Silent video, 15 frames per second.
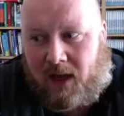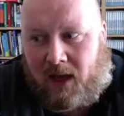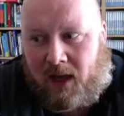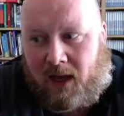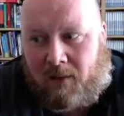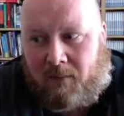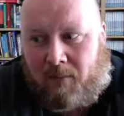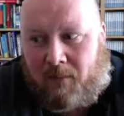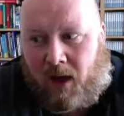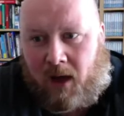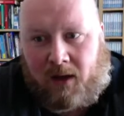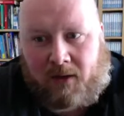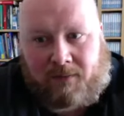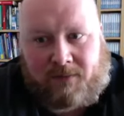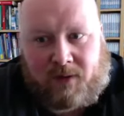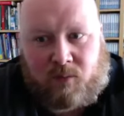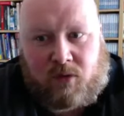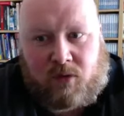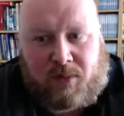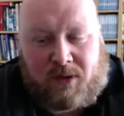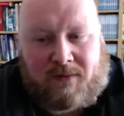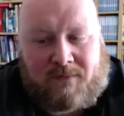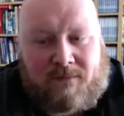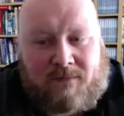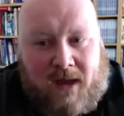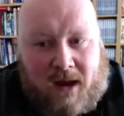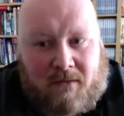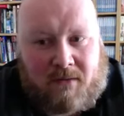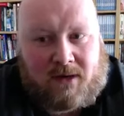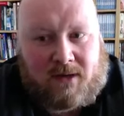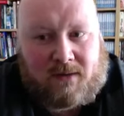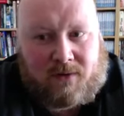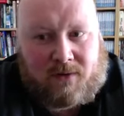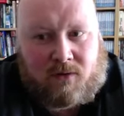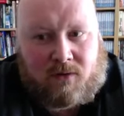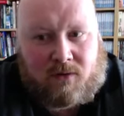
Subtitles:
I think we'd be in a very difficult.